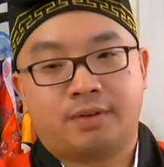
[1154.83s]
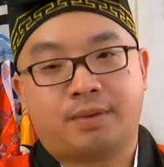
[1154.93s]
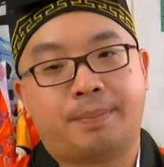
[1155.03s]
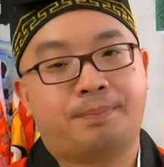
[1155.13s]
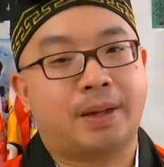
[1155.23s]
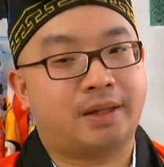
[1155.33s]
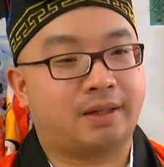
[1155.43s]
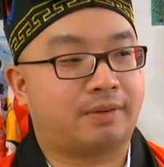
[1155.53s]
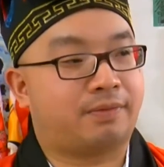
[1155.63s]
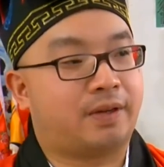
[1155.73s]

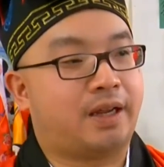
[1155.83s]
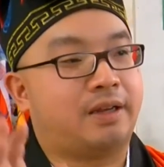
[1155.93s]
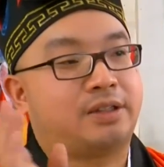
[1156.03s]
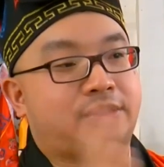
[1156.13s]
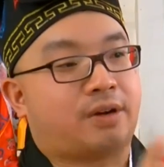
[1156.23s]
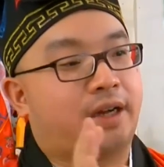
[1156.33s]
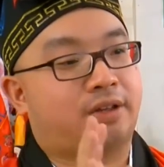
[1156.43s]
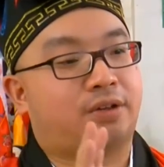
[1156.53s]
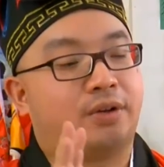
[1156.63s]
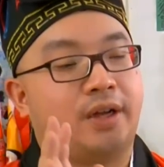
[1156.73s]
repetitively
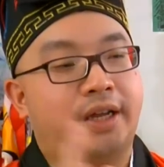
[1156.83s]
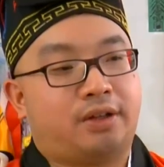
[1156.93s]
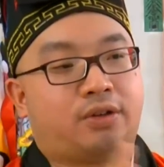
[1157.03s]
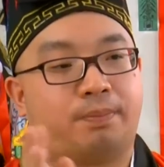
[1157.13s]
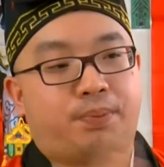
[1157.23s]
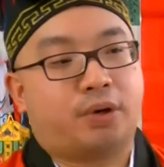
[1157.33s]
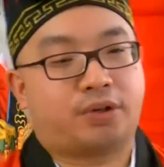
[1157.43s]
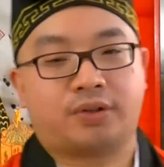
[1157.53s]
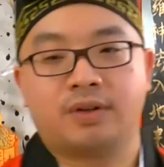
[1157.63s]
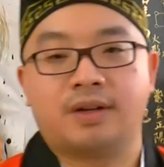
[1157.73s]
strike, to hit, to
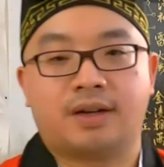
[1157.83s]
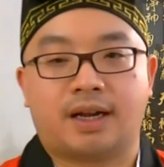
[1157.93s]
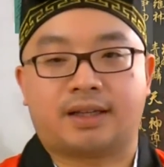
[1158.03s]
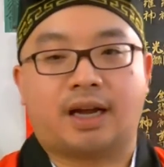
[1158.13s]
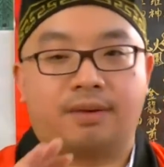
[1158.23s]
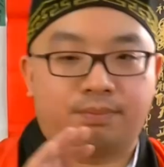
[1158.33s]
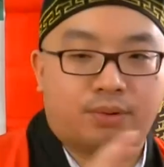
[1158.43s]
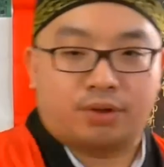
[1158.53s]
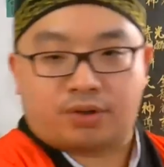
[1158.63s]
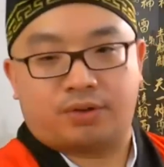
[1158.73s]
push, like that,
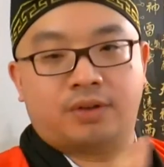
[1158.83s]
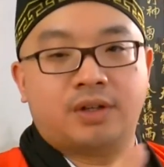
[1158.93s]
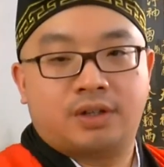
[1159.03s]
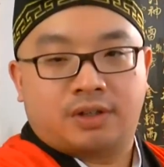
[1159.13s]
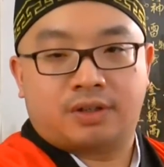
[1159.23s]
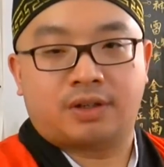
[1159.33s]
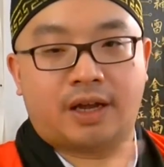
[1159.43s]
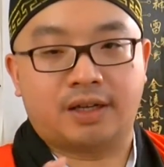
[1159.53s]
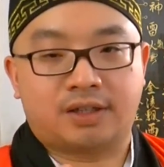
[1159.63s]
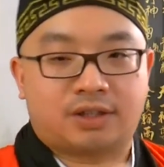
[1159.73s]
push
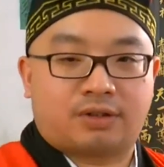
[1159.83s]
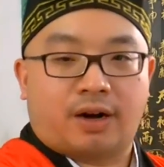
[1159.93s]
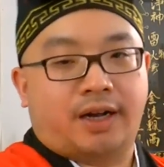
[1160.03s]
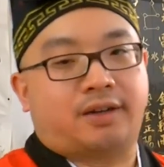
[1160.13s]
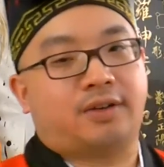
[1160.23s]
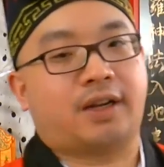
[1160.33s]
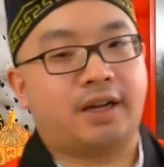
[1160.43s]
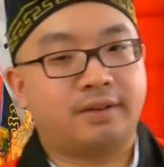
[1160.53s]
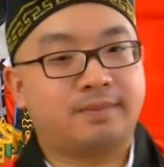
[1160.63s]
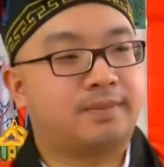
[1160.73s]
and strike,
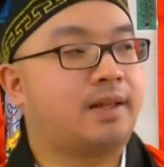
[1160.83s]
okay?